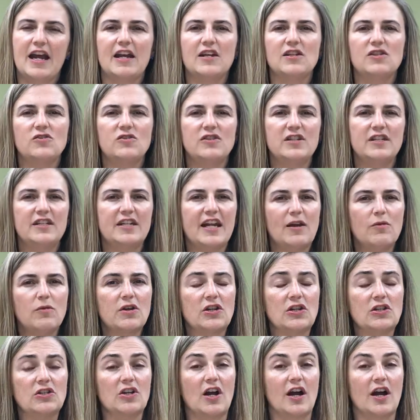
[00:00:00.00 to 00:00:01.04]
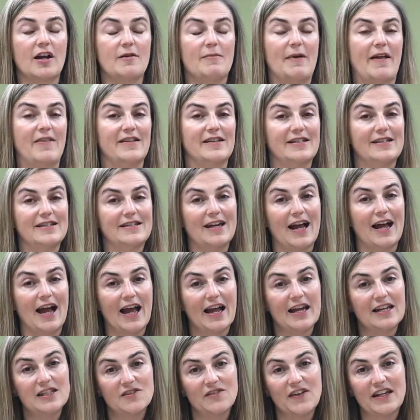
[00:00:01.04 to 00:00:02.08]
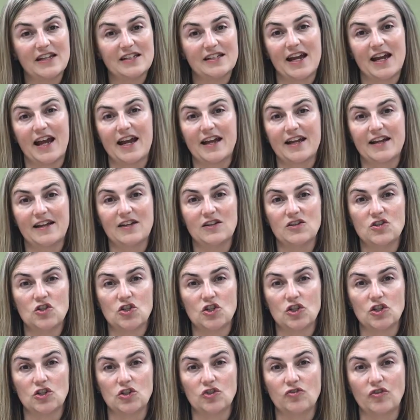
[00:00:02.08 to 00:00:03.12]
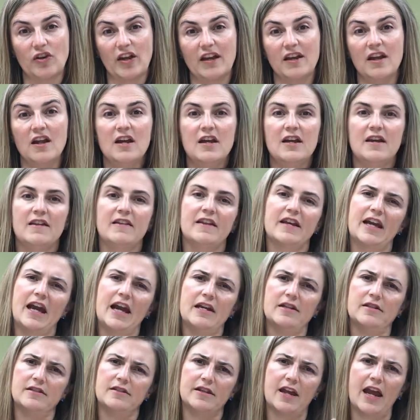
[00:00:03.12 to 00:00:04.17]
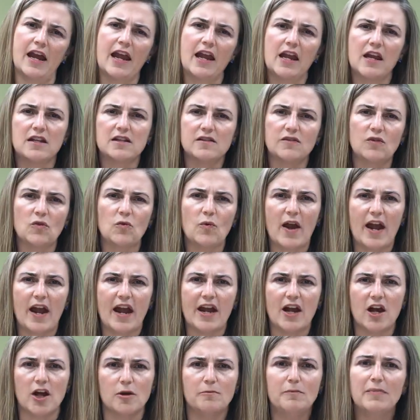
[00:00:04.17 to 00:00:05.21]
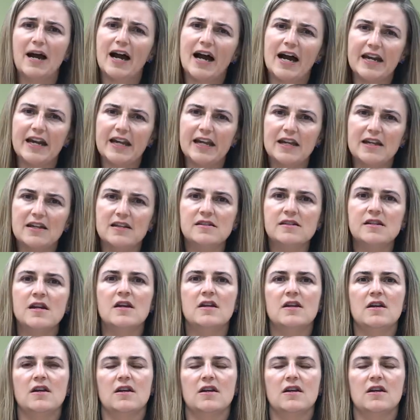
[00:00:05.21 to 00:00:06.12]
And so today we're going to talk about the signs of anxiety in children, the kind of science of the way our bodies